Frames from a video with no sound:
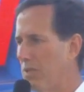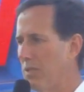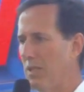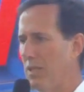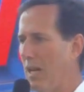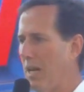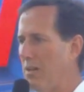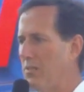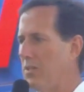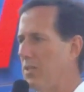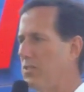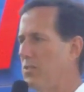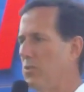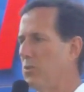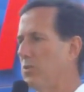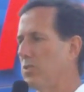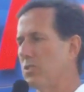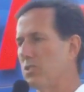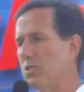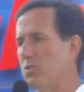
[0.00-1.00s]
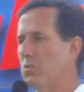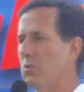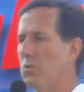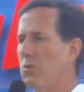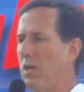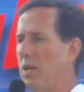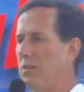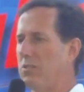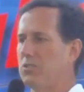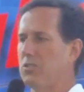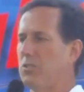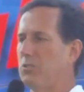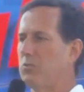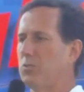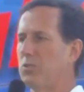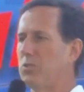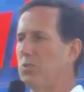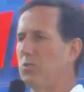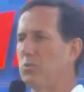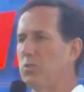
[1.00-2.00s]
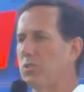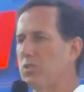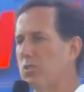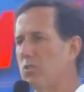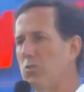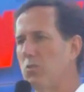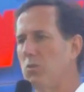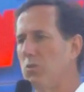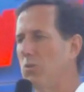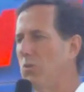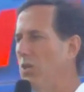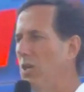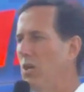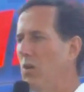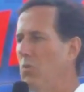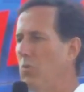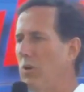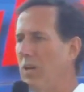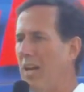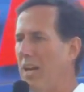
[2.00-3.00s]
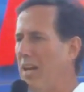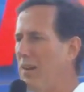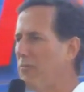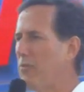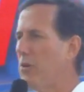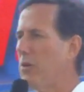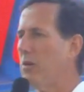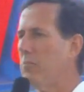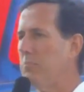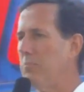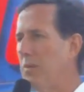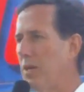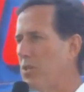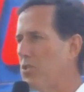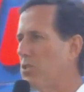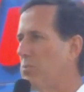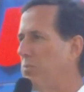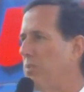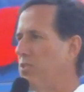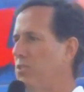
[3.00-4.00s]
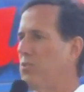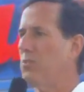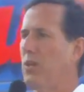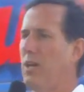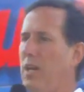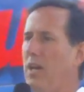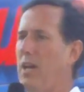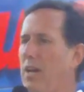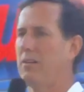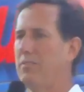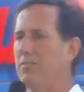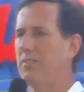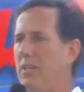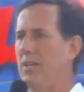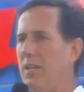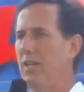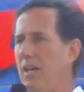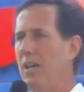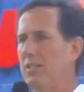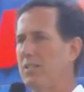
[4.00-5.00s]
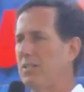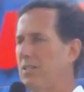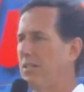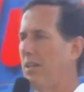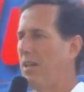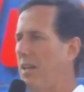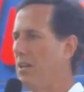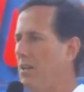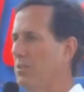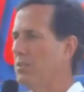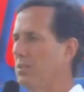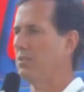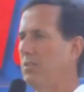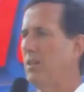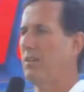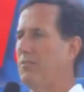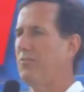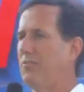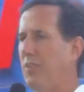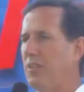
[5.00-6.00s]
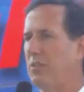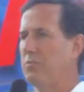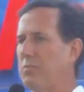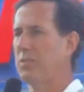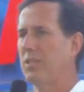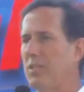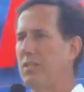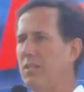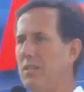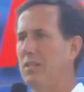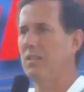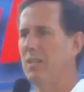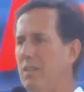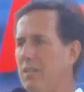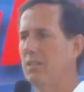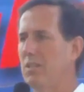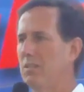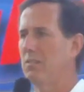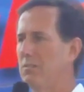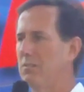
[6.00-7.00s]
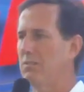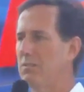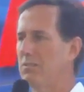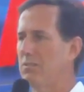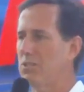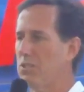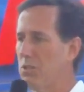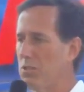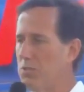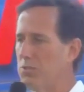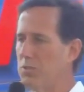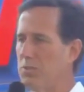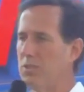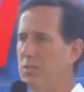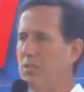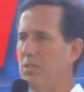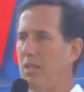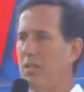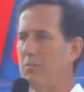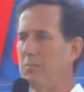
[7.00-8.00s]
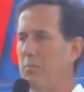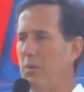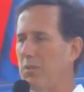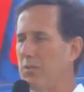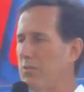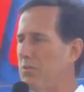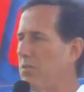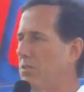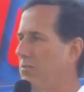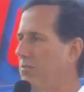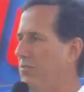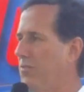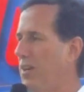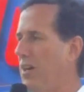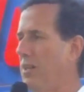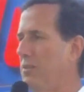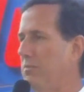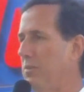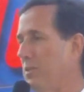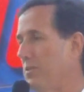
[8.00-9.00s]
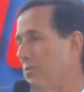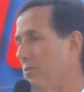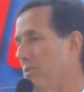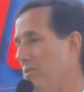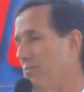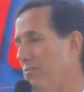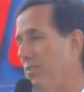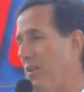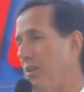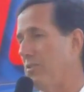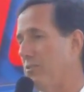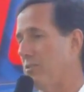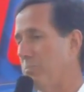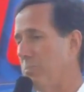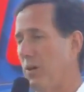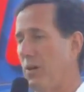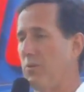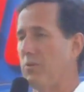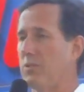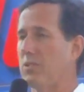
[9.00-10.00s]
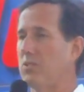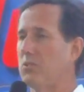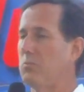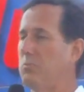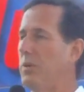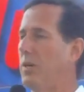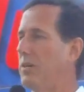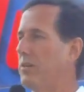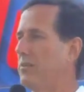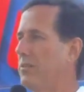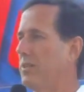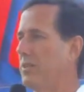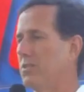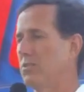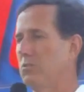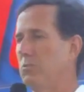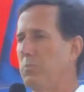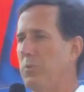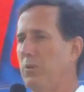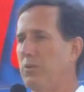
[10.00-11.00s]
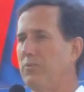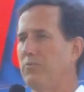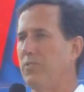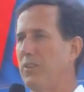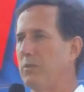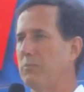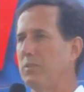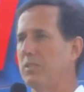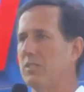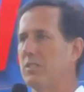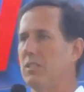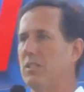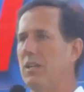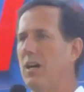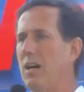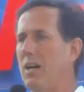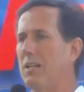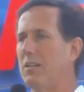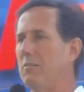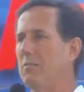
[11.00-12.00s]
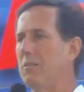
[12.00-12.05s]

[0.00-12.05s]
how they do in school, how children do in school, whatever measurement you have as to the health of that family, children and mothers and fathers, parents do better in two-parent families than not.